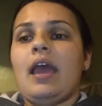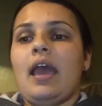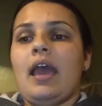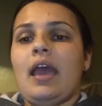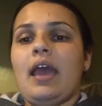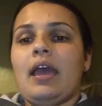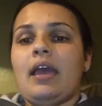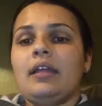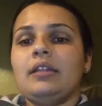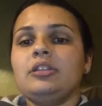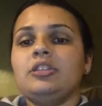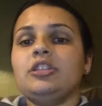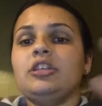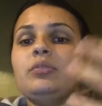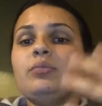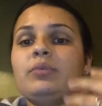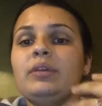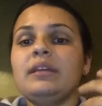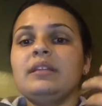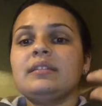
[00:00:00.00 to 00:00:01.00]
and
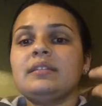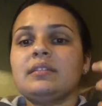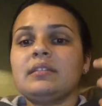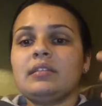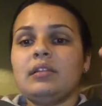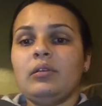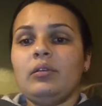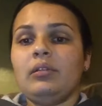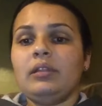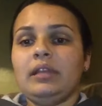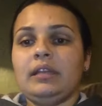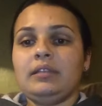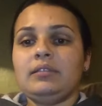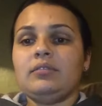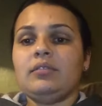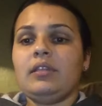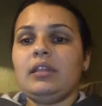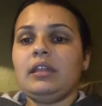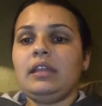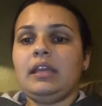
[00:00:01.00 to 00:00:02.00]
she reads slowly
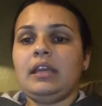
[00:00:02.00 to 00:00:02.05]
so that